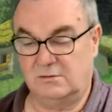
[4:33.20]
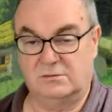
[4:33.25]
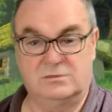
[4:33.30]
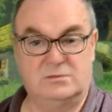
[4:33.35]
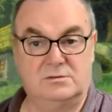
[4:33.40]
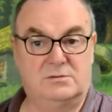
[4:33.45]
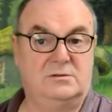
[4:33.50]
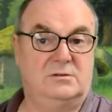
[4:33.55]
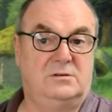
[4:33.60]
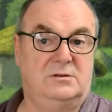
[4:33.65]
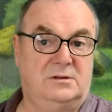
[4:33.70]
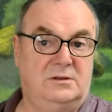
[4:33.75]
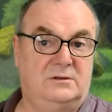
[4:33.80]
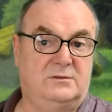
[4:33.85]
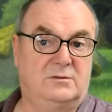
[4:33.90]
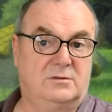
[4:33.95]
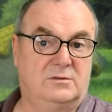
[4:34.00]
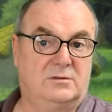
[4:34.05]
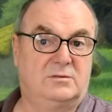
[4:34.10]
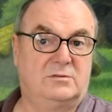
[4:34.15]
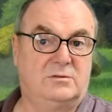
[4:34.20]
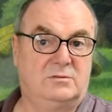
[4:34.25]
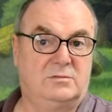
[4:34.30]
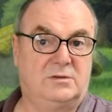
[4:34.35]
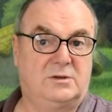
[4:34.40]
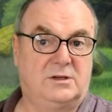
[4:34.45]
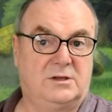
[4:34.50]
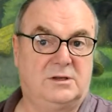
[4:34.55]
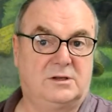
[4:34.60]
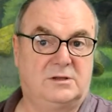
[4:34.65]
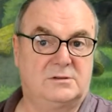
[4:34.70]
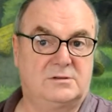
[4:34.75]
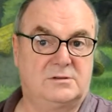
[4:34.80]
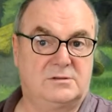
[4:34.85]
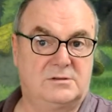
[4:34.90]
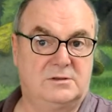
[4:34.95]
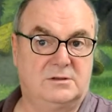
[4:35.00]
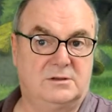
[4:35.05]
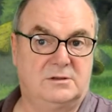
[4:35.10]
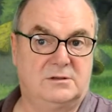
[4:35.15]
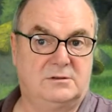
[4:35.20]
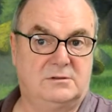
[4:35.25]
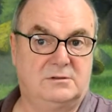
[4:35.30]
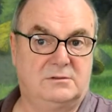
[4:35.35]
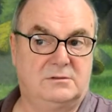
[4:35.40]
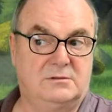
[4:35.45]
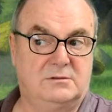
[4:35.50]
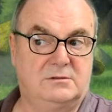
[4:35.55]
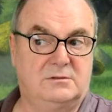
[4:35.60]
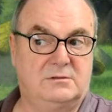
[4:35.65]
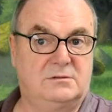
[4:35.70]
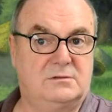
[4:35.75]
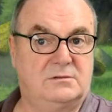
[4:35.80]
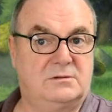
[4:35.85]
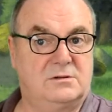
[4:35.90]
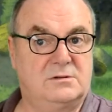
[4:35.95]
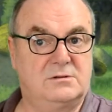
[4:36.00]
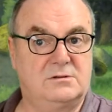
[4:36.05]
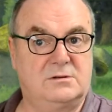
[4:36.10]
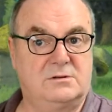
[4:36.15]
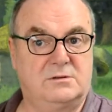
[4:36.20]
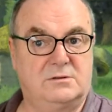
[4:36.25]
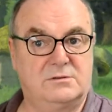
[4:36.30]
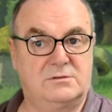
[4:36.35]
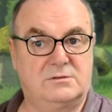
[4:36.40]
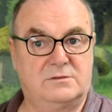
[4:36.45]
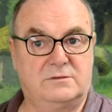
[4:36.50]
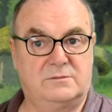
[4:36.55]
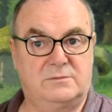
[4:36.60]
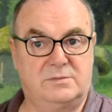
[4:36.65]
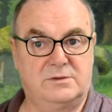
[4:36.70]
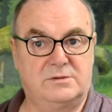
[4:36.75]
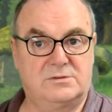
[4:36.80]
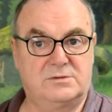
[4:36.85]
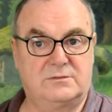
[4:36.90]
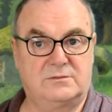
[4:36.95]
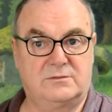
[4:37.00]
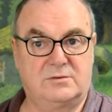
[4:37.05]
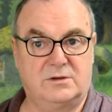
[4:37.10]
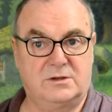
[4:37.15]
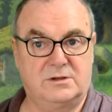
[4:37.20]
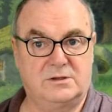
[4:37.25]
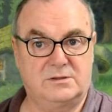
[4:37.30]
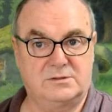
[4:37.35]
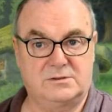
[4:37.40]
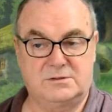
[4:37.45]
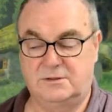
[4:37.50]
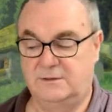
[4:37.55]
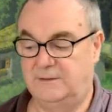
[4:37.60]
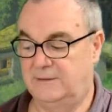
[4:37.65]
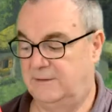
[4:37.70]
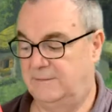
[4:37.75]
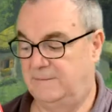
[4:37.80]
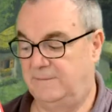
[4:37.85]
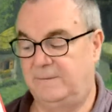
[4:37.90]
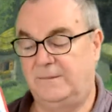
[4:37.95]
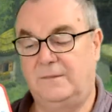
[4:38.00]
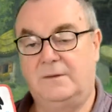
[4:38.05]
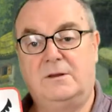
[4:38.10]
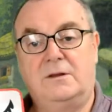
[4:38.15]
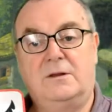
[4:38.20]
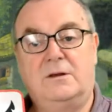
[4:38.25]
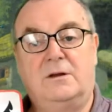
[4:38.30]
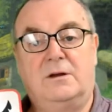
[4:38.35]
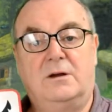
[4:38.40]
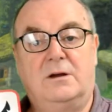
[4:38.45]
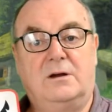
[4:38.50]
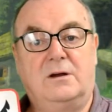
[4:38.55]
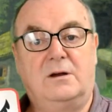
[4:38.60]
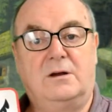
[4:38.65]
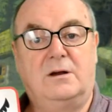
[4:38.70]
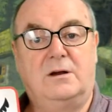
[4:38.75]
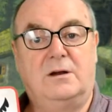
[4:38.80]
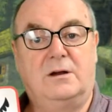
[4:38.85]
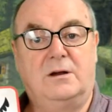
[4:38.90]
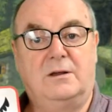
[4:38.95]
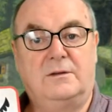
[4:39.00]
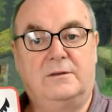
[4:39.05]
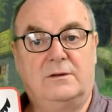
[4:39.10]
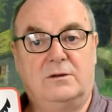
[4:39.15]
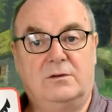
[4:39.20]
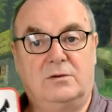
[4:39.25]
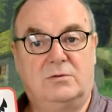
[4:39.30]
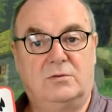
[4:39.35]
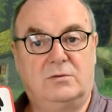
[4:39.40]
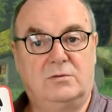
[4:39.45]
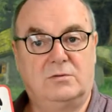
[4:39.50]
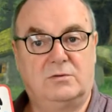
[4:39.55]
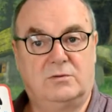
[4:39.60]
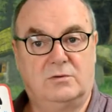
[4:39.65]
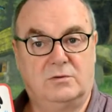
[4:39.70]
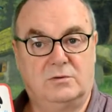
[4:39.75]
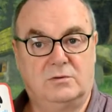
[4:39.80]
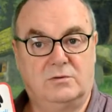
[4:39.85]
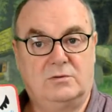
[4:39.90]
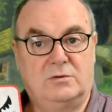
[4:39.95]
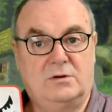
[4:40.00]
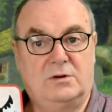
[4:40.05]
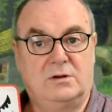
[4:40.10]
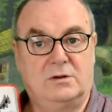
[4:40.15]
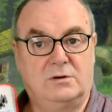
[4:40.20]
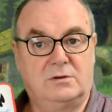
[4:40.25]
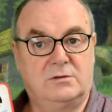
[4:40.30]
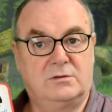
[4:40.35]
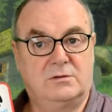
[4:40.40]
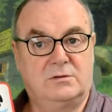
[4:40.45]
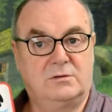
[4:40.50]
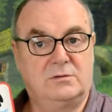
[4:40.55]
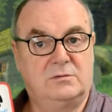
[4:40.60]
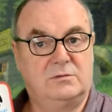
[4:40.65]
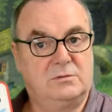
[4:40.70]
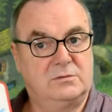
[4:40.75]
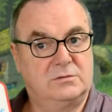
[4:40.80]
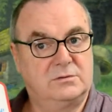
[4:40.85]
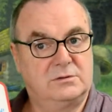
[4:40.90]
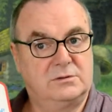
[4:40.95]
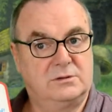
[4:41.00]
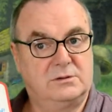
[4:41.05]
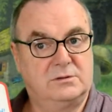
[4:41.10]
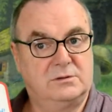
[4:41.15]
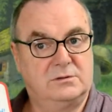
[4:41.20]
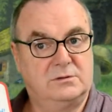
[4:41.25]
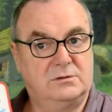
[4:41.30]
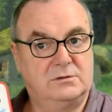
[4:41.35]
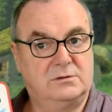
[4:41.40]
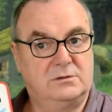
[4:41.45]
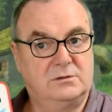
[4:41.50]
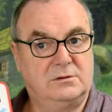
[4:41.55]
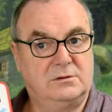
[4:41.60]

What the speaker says: Because even though we can't see it, there's lots of bits of grass. And they all grow under the water.